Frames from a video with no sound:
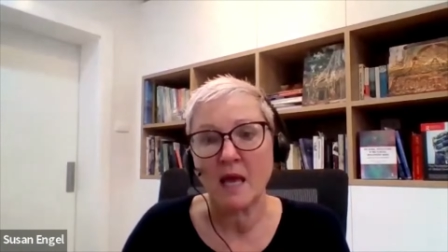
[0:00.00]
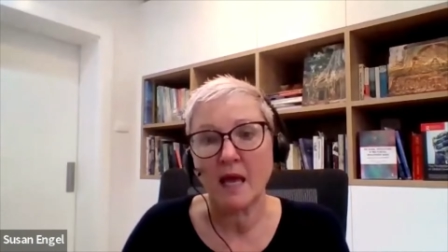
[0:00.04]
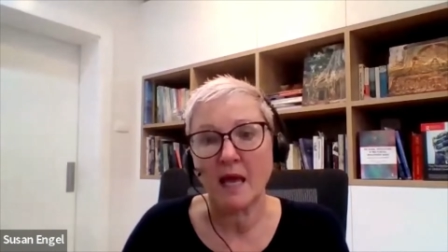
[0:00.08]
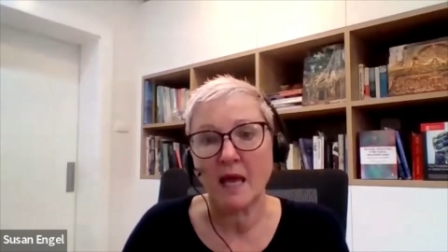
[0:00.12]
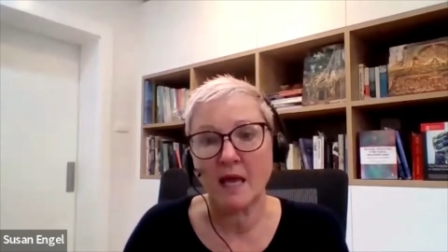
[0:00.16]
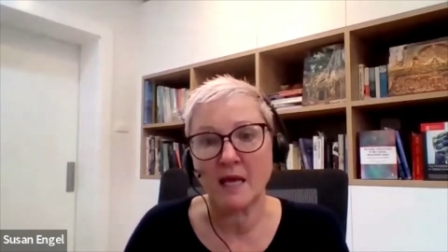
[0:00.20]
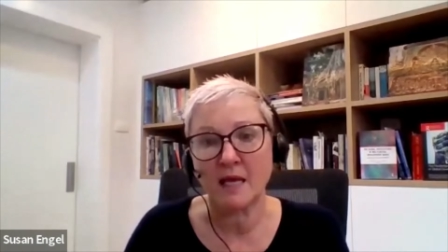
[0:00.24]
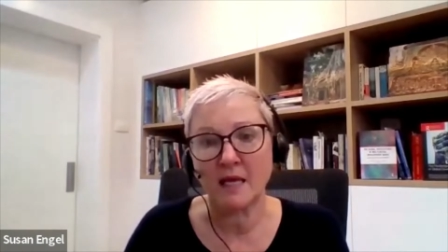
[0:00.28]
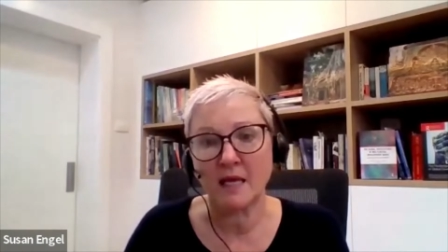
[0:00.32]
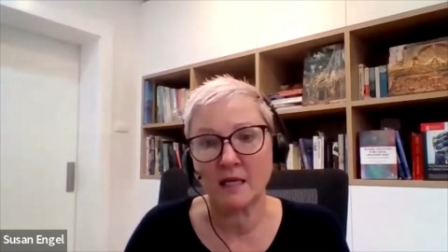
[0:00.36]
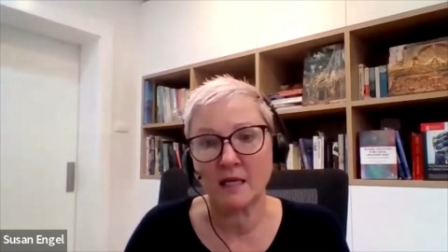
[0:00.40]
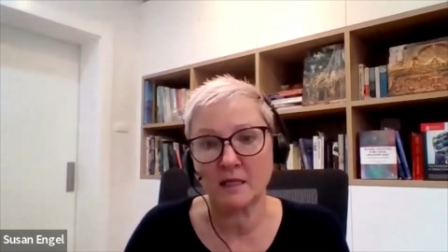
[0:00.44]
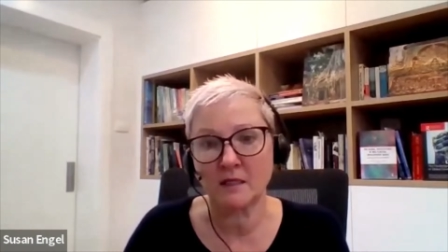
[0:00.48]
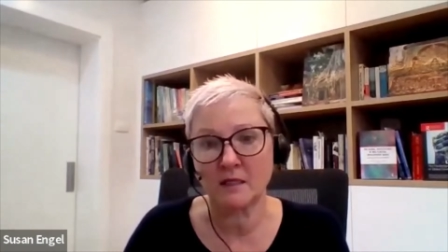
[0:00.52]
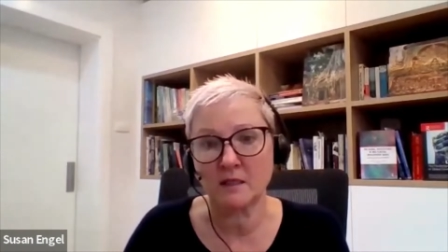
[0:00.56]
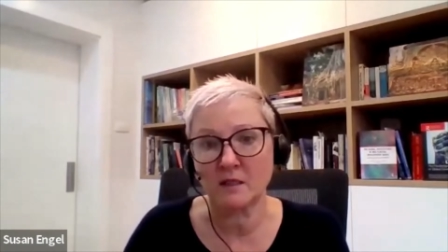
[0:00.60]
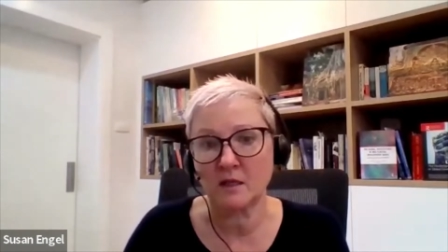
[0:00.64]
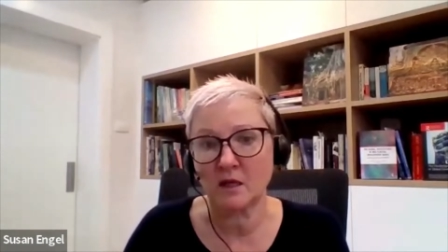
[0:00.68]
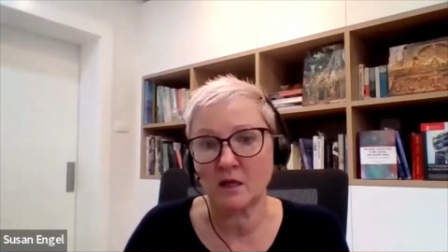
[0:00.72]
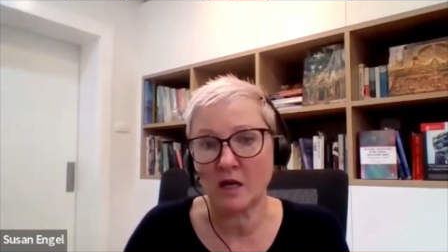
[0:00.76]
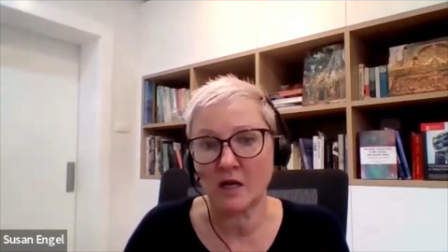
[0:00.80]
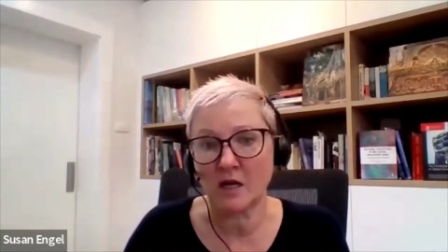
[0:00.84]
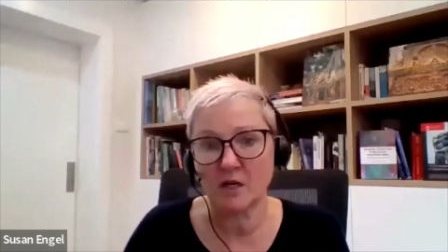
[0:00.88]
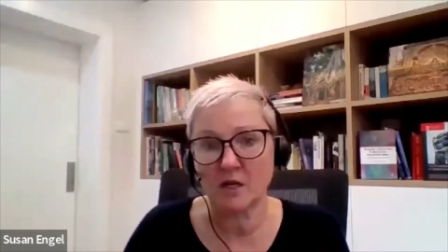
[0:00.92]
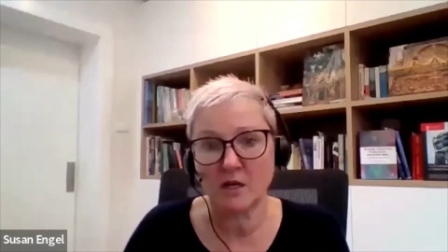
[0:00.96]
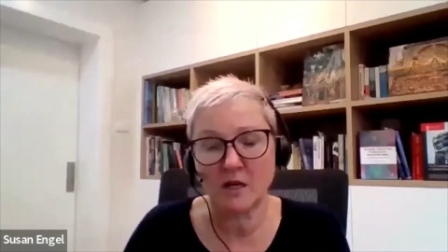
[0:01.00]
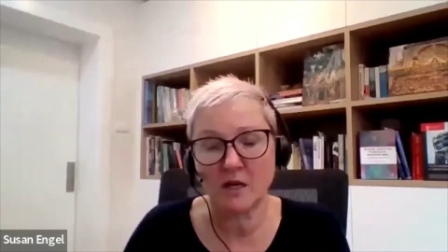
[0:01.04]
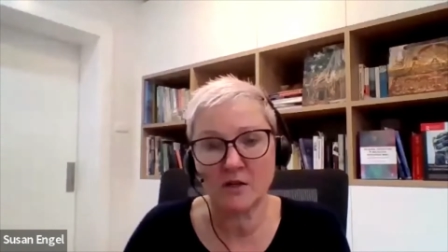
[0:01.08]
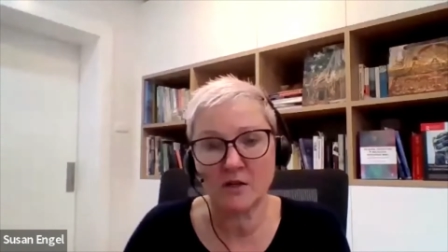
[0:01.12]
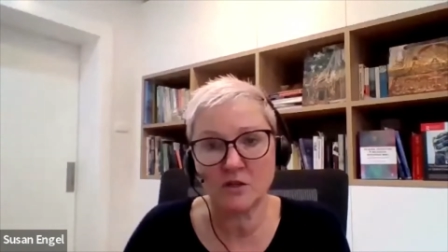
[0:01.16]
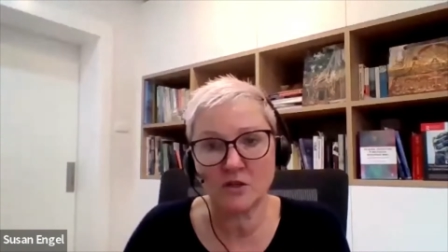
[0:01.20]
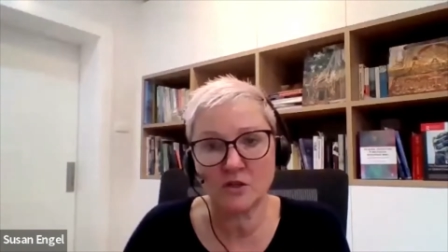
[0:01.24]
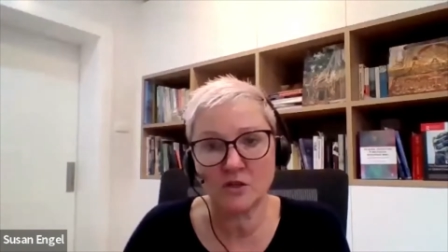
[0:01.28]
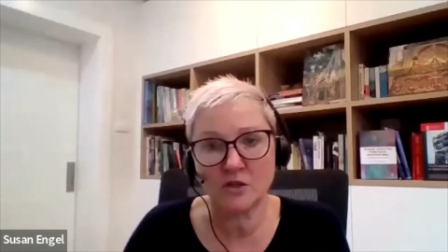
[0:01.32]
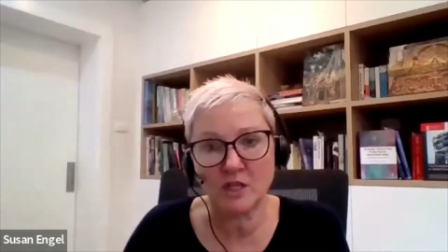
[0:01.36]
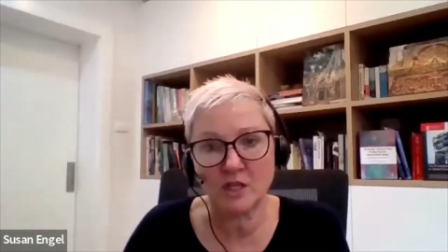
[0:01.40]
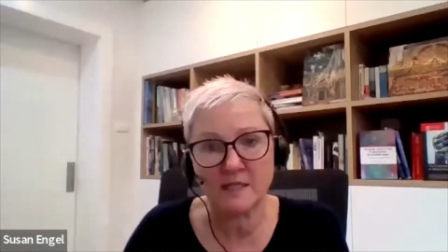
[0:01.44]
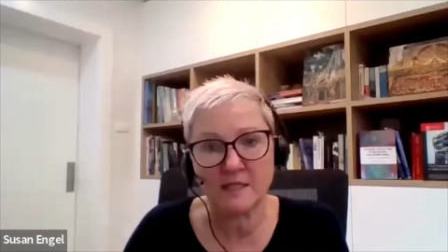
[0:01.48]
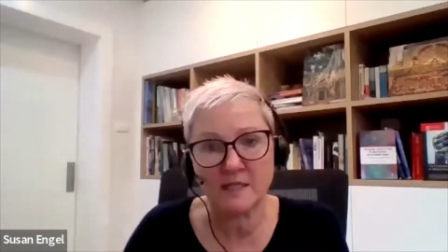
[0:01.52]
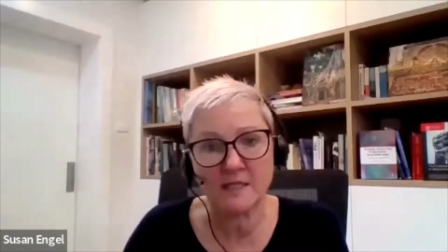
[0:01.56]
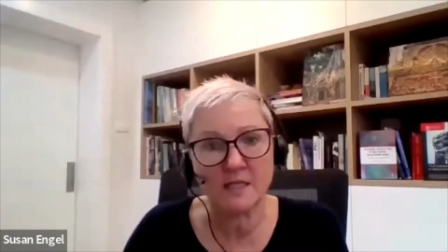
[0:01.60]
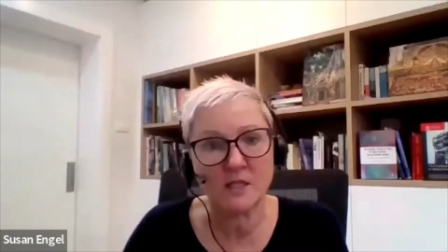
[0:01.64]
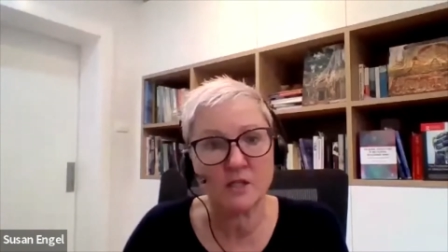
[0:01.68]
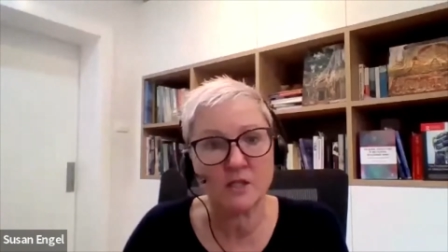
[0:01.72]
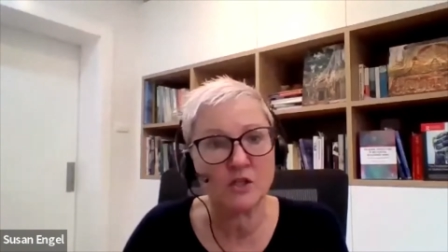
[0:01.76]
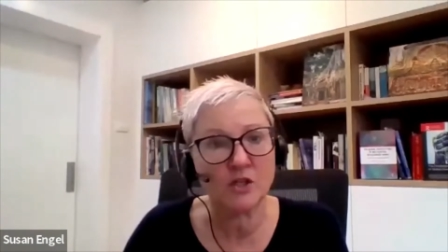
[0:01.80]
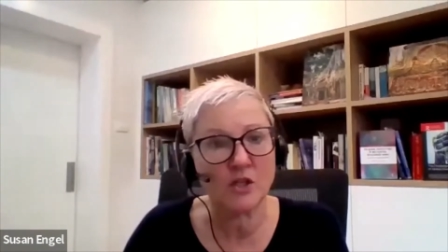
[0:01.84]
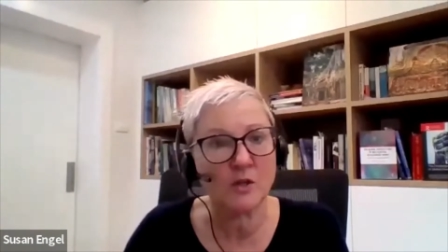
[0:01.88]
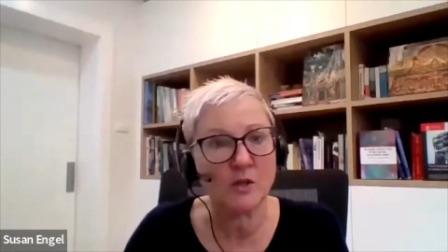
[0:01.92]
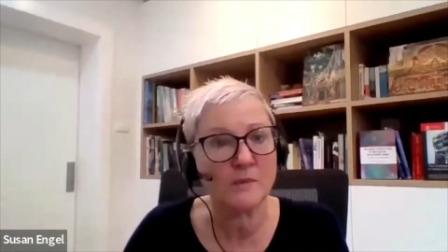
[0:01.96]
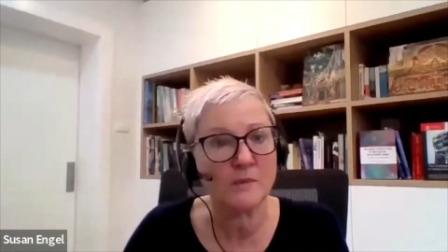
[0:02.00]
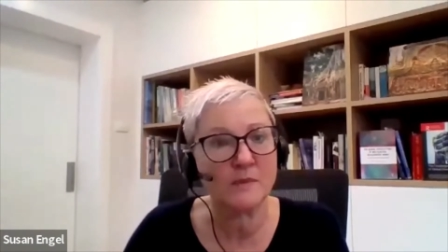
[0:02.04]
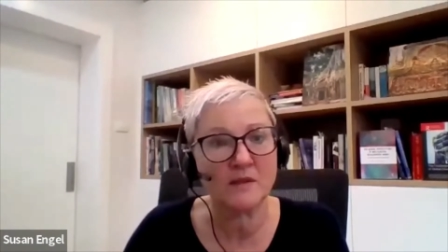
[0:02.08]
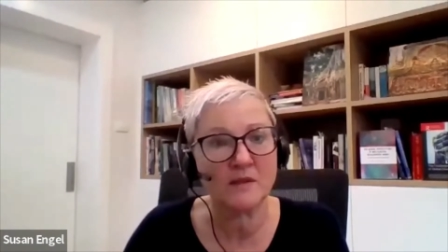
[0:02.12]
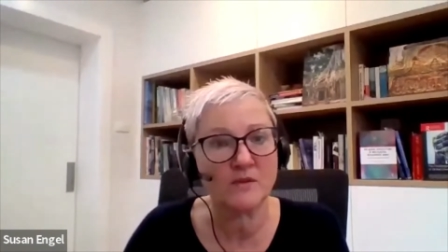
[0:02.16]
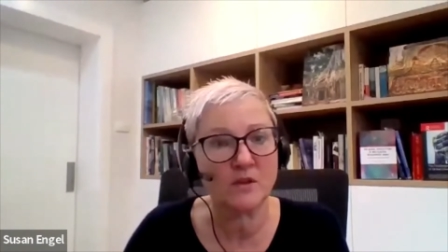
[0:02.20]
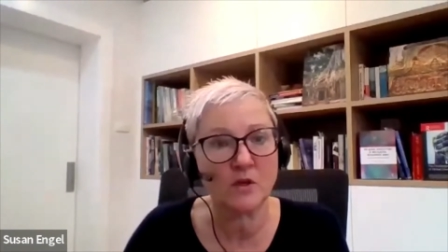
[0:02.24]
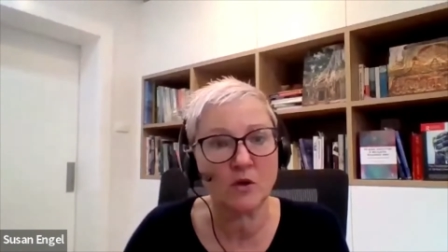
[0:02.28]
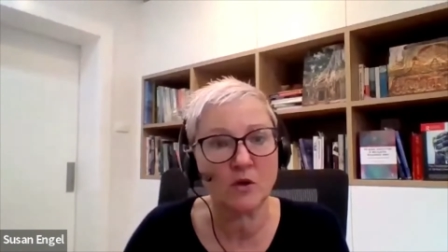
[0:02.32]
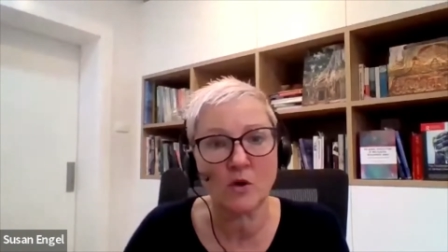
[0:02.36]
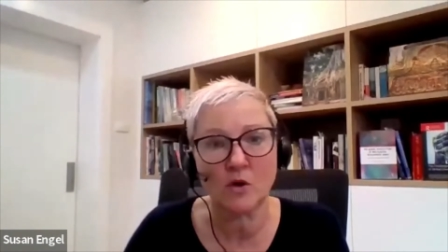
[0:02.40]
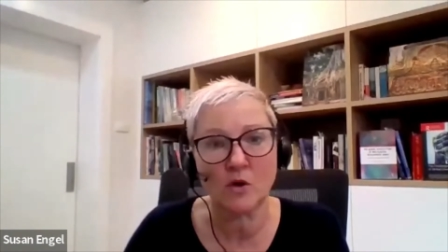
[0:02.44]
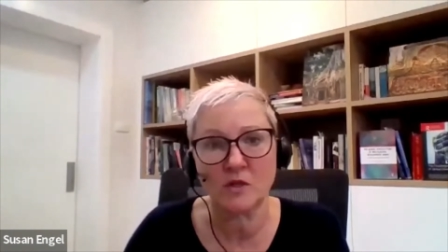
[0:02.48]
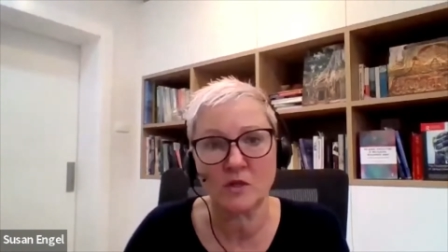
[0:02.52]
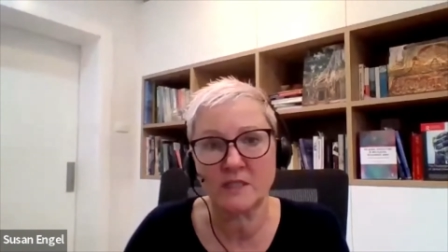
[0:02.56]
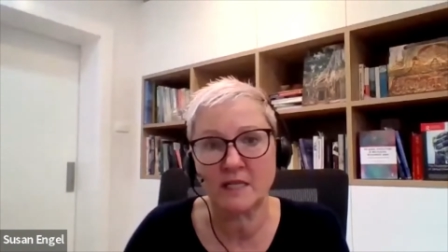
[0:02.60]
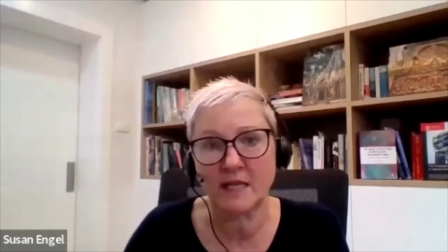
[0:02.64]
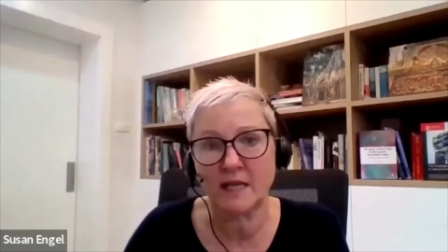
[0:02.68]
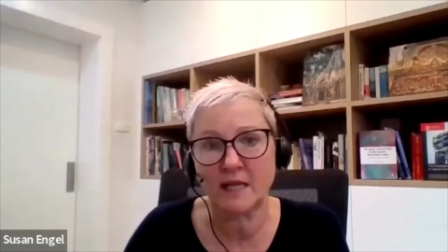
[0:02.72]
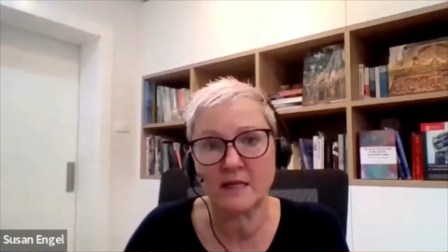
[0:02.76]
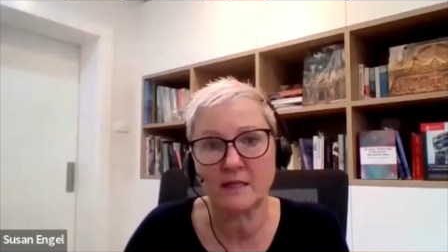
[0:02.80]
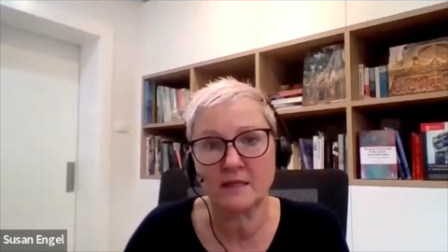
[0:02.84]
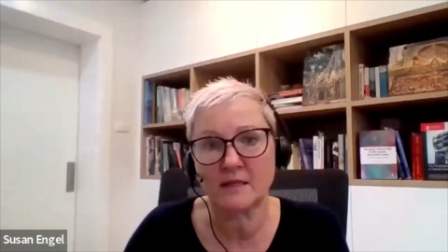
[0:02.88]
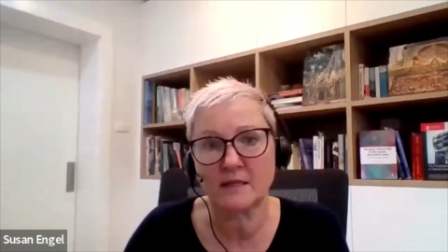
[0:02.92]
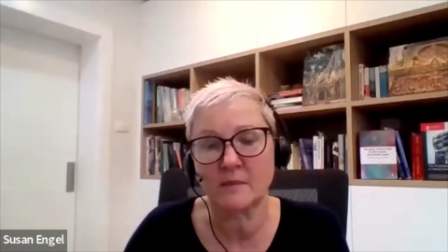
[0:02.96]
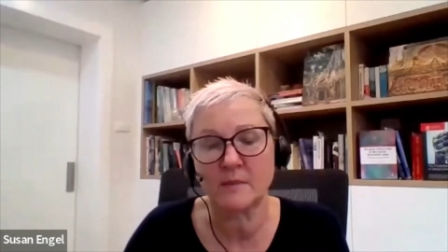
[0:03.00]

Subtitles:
and just in terms of the context,